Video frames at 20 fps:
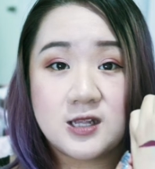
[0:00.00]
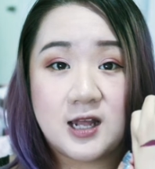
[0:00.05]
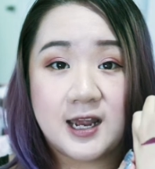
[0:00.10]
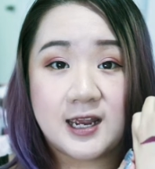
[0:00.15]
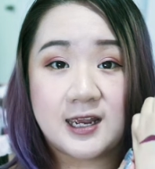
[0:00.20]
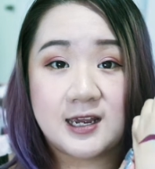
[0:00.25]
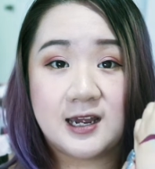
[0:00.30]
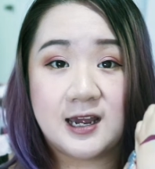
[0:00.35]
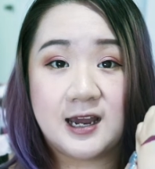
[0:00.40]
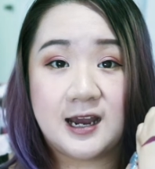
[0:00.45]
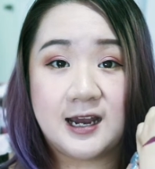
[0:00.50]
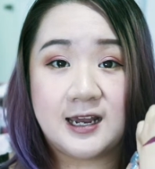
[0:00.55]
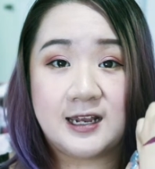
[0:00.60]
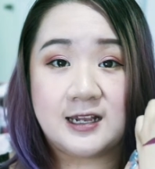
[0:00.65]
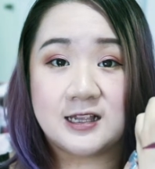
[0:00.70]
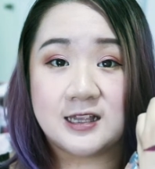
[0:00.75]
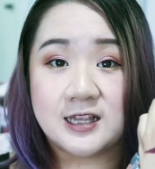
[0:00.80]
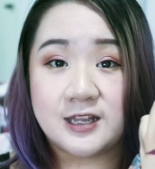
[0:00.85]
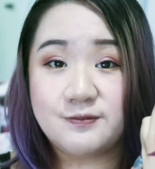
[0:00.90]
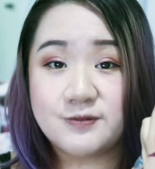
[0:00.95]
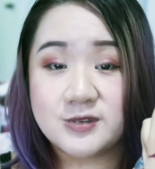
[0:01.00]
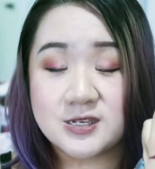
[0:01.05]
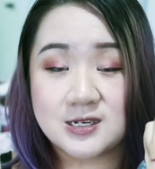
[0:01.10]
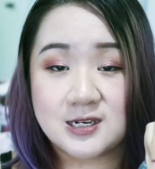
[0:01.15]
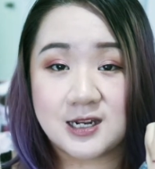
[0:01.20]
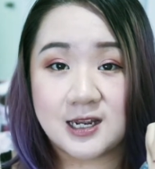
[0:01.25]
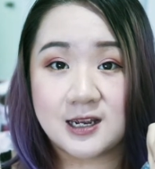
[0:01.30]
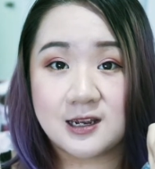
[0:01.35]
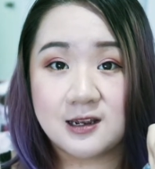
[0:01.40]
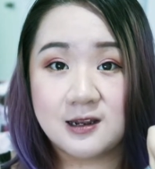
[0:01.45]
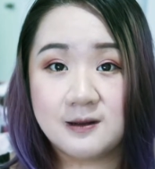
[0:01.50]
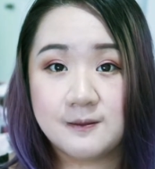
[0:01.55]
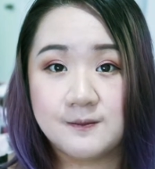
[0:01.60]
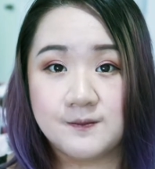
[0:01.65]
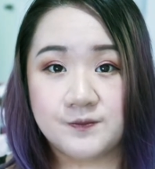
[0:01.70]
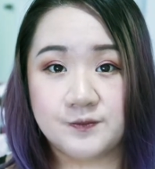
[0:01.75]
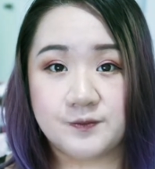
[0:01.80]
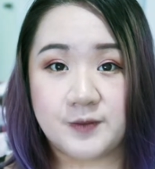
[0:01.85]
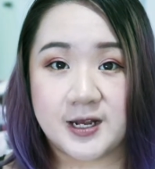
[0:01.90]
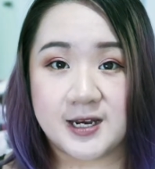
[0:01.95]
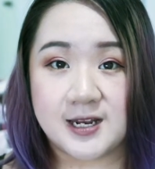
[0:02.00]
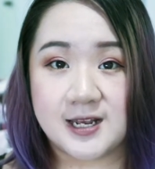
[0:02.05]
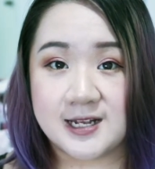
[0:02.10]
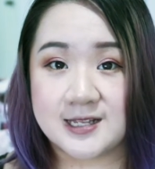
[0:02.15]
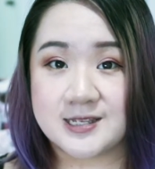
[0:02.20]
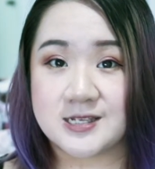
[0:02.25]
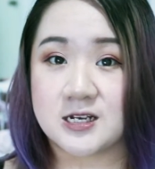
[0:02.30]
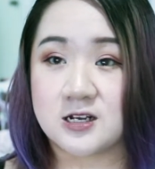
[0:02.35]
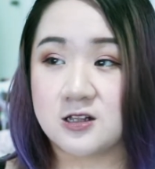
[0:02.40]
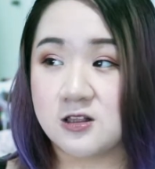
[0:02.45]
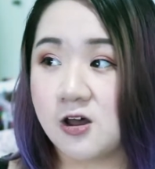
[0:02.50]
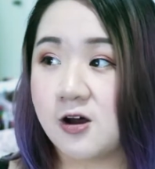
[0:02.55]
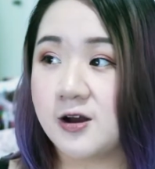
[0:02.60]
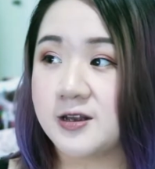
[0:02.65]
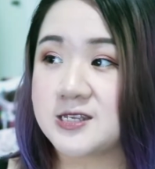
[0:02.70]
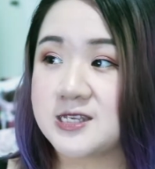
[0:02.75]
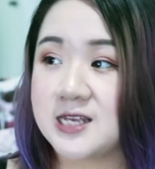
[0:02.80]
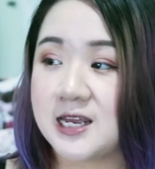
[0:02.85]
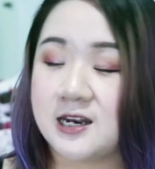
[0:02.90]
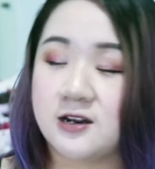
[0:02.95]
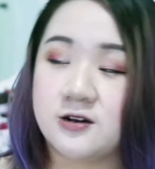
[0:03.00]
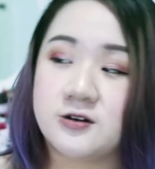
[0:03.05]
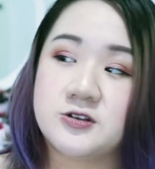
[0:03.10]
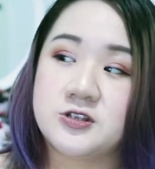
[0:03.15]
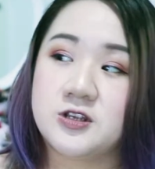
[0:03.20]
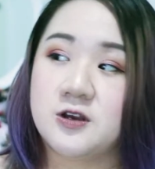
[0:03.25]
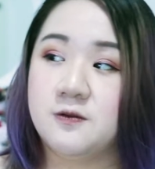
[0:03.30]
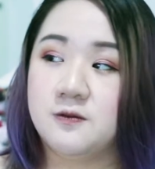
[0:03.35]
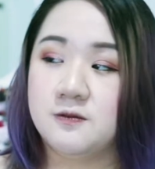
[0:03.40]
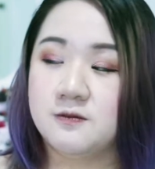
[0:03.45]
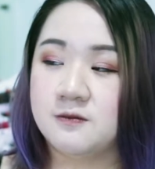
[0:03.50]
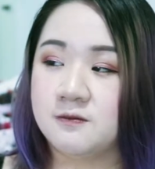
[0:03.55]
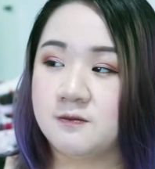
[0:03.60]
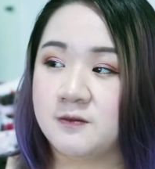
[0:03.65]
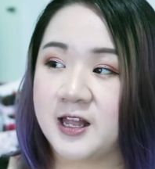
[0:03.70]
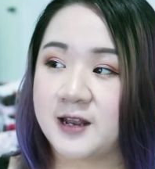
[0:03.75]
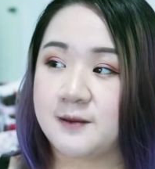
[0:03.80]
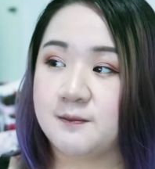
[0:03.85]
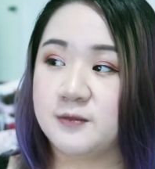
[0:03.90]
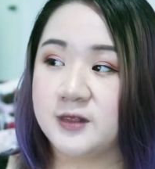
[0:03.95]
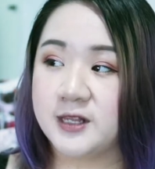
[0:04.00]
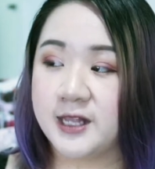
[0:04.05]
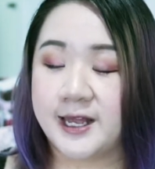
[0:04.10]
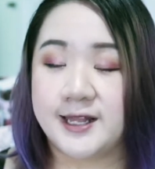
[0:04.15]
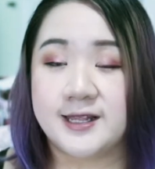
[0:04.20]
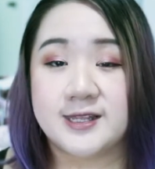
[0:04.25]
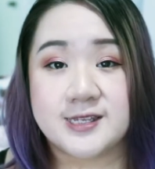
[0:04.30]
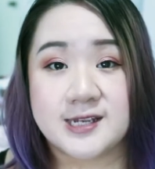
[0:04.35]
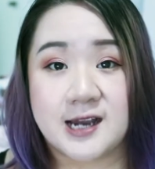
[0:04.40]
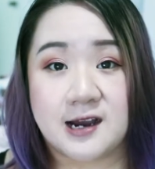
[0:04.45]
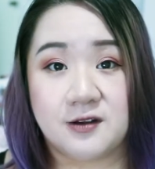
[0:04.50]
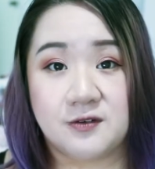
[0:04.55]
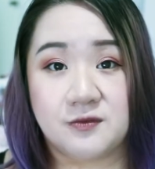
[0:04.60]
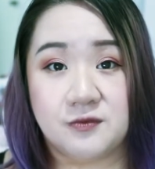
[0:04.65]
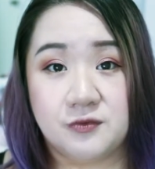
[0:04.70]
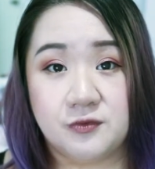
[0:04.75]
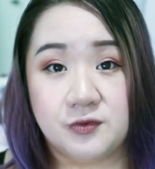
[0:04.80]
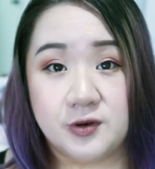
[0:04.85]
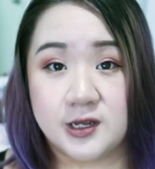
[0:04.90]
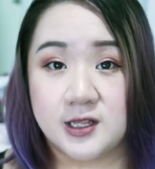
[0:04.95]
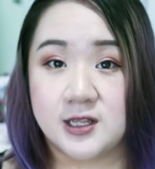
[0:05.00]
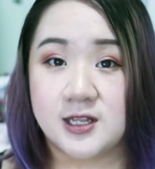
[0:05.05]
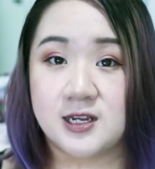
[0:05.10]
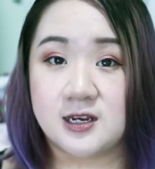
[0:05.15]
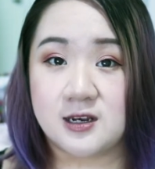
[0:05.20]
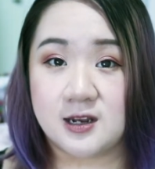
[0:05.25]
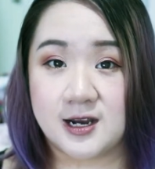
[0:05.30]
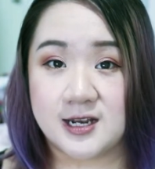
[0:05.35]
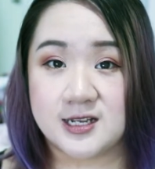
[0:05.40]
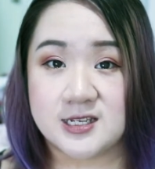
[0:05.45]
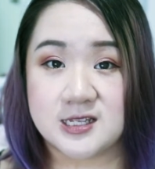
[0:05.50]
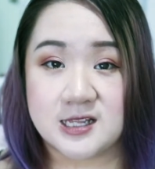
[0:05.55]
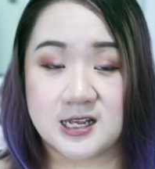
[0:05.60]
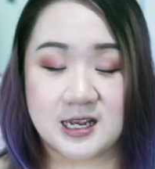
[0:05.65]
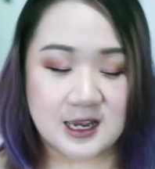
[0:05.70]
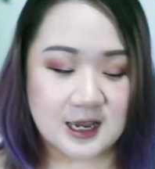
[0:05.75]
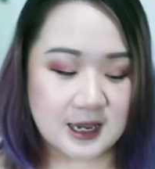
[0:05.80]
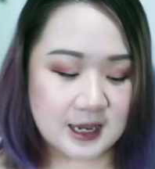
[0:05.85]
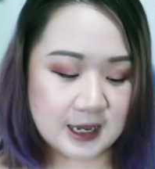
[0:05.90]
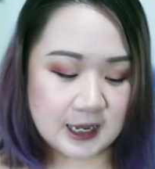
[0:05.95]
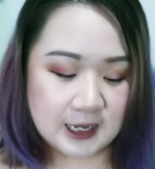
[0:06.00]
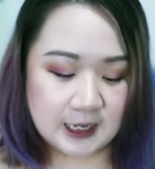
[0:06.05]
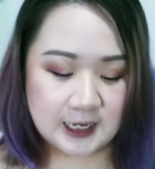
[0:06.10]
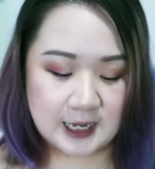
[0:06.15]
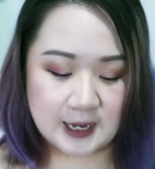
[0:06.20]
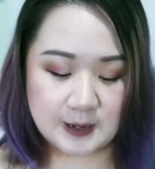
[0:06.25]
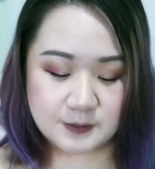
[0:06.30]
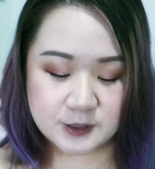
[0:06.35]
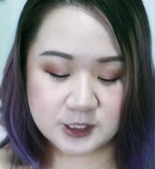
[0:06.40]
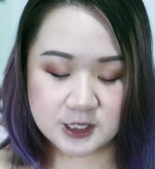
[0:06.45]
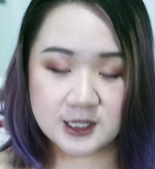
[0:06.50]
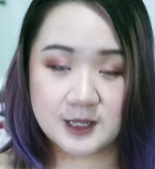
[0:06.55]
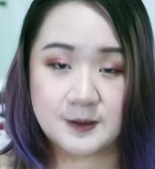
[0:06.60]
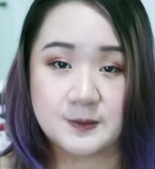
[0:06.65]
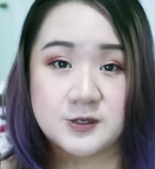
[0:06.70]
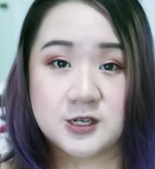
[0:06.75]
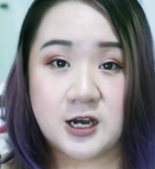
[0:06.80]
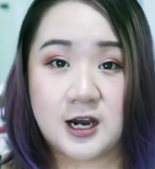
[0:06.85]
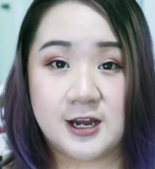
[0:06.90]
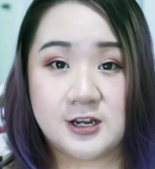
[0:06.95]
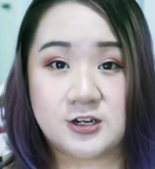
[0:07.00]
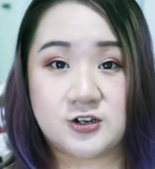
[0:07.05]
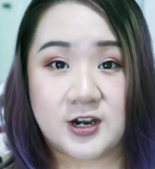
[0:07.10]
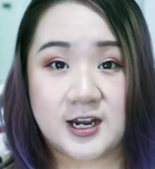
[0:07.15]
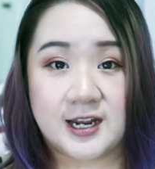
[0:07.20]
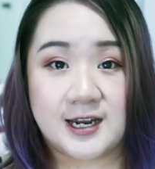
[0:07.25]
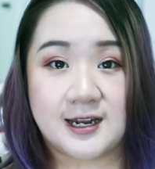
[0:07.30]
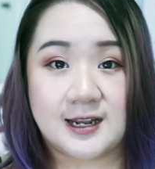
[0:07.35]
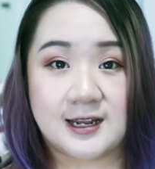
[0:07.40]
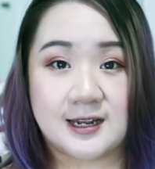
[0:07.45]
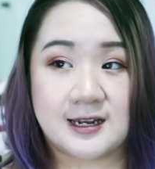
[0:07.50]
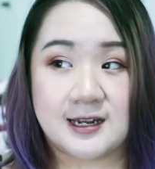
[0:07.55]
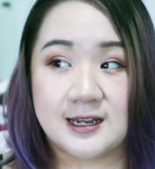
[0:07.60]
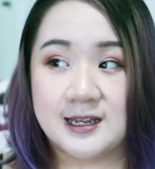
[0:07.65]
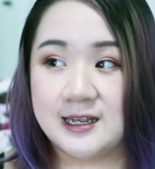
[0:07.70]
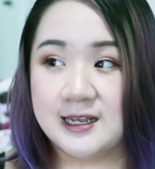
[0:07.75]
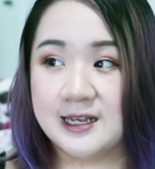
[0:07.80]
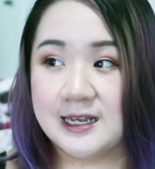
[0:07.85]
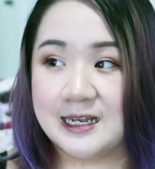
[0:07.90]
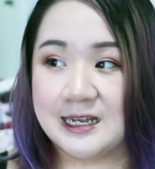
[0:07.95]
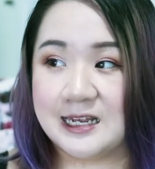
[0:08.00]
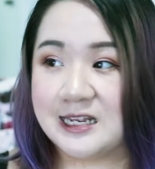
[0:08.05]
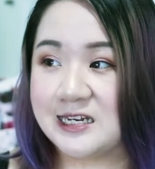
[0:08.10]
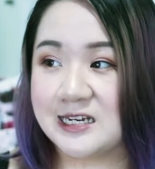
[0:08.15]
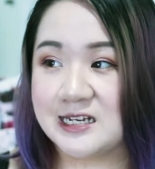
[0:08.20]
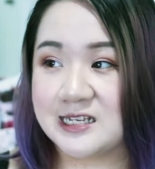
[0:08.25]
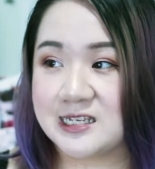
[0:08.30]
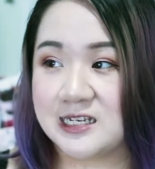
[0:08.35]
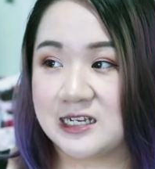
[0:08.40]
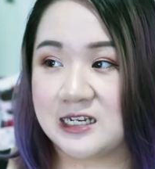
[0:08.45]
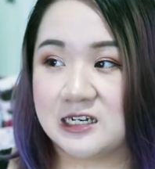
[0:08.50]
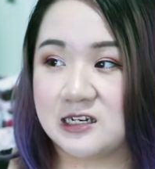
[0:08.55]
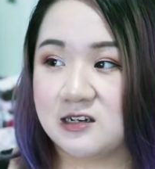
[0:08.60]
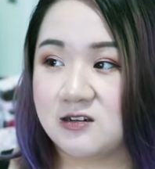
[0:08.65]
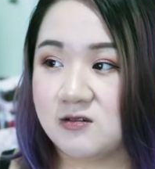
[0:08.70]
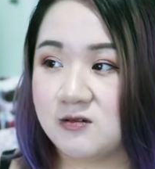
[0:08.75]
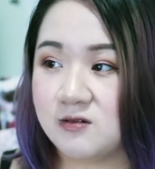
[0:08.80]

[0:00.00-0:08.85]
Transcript: like a lipstick, but it's a gloss, and it also like blends out really nicely, keeps your lips hydrated. It doesn't